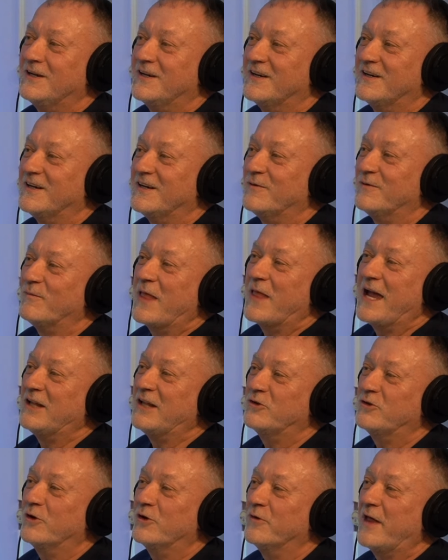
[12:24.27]
um,
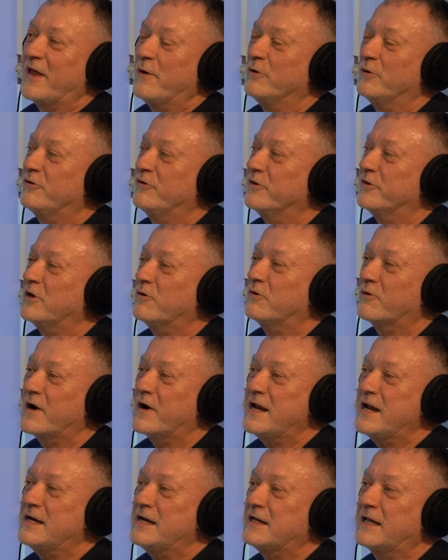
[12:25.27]
and so that was the
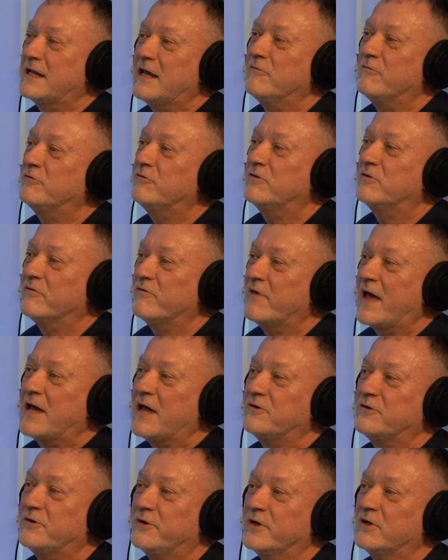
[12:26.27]
great gift of
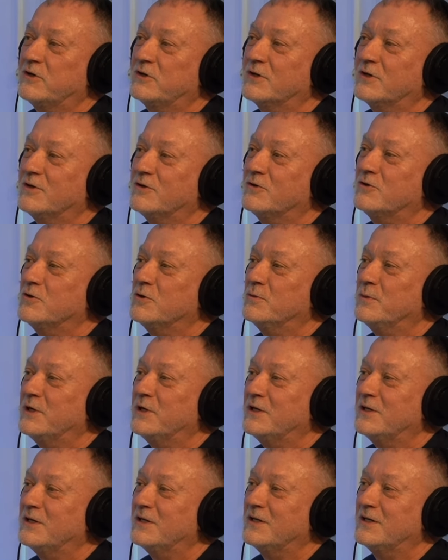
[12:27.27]
that tradition to
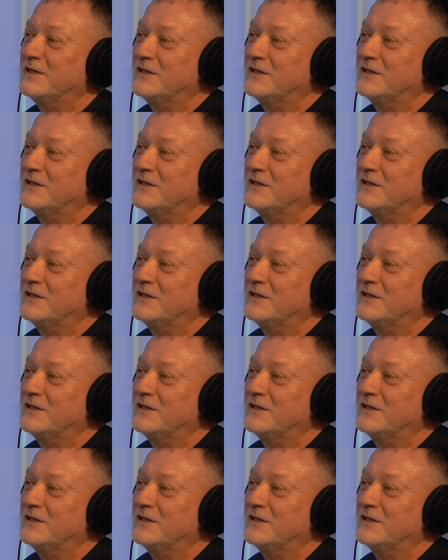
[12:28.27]
me